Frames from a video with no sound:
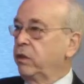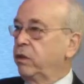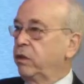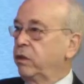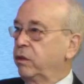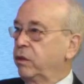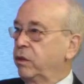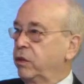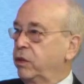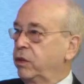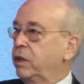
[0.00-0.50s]

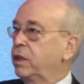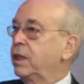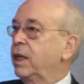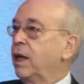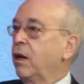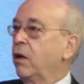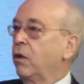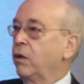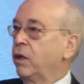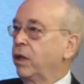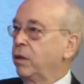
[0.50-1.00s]
to sit
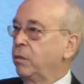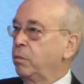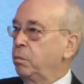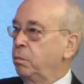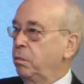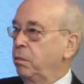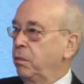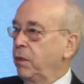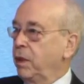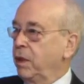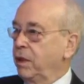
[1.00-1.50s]
down
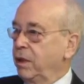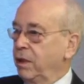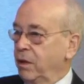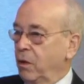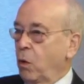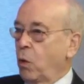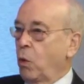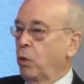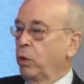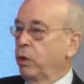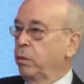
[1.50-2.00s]
and
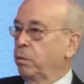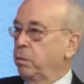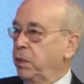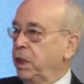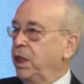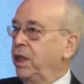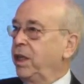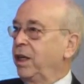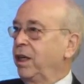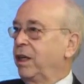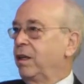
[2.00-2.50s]
hold a
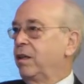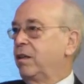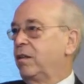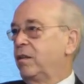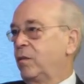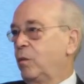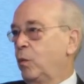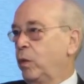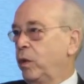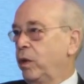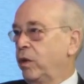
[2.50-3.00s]
meeting
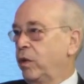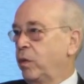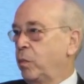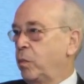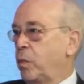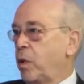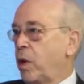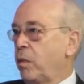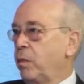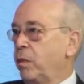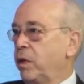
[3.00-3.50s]
with
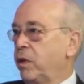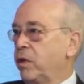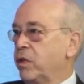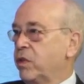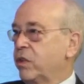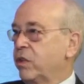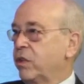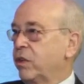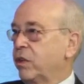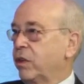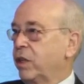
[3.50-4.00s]
Prime
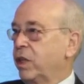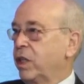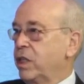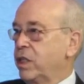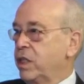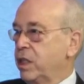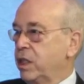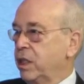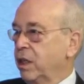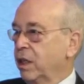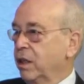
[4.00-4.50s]
Minister
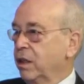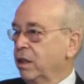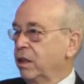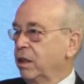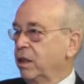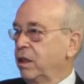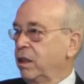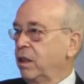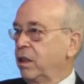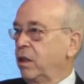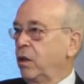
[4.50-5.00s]
Kishida,
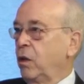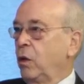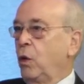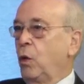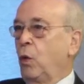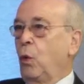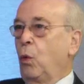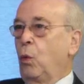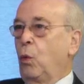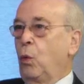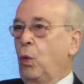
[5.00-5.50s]

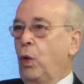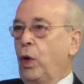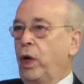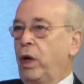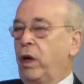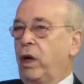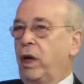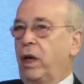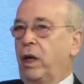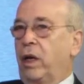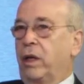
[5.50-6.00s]

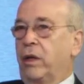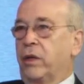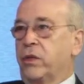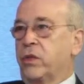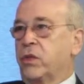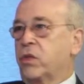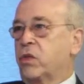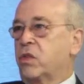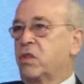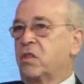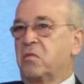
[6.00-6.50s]

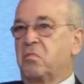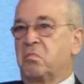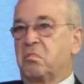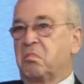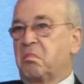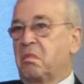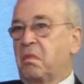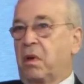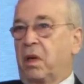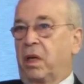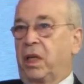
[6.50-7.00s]
whereas
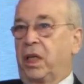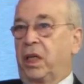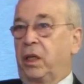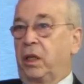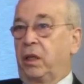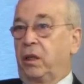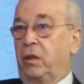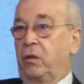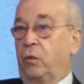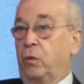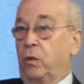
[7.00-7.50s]

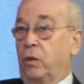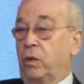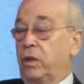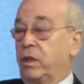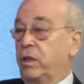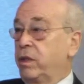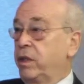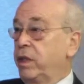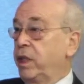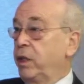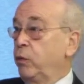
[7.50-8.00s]
he,
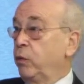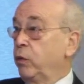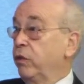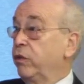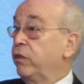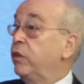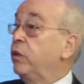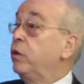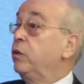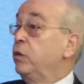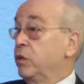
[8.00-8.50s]
he
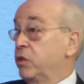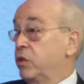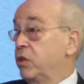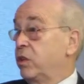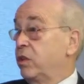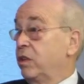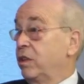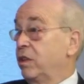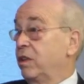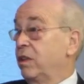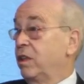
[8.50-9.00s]

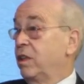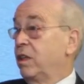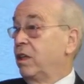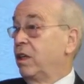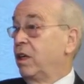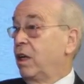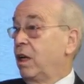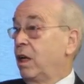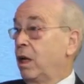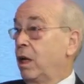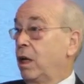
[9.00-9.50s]
refused
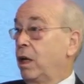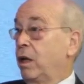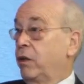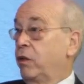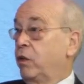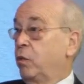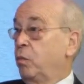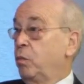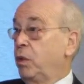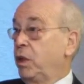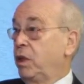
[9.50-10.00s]
uh,
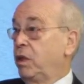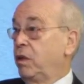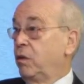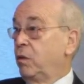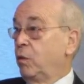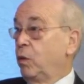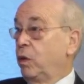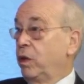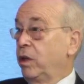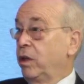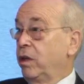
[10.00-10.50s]
to meet
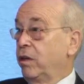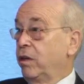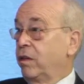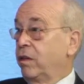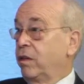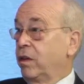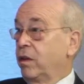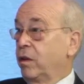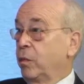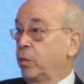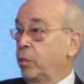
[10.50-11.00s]

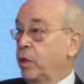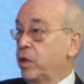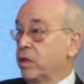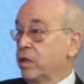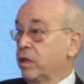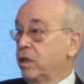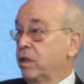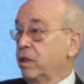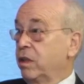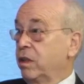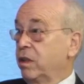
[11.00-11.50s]
with uh,
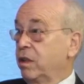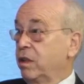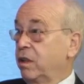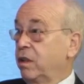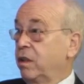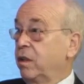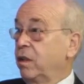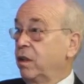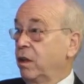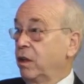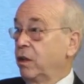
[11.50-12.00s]
President
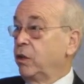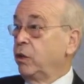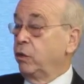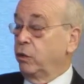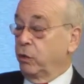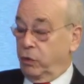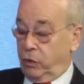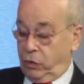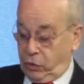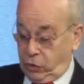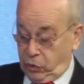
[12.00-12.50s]
uh, right. uh,
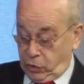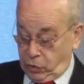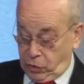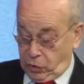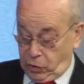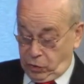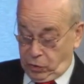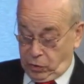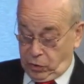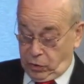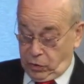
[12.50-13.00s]
Yoon Suk
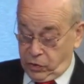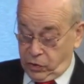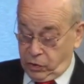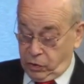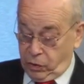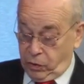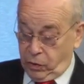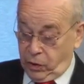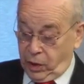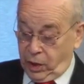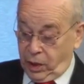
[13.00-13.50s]
Yeol.
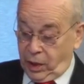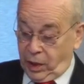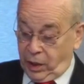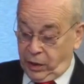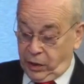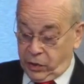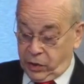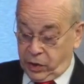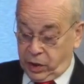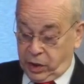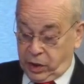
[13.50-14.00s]
So
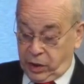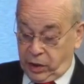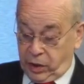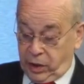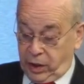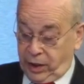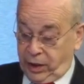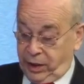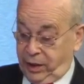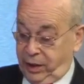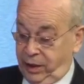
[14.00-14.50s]
there's
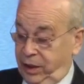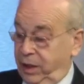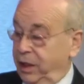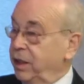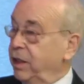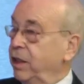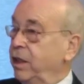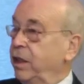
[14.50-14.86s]
clearly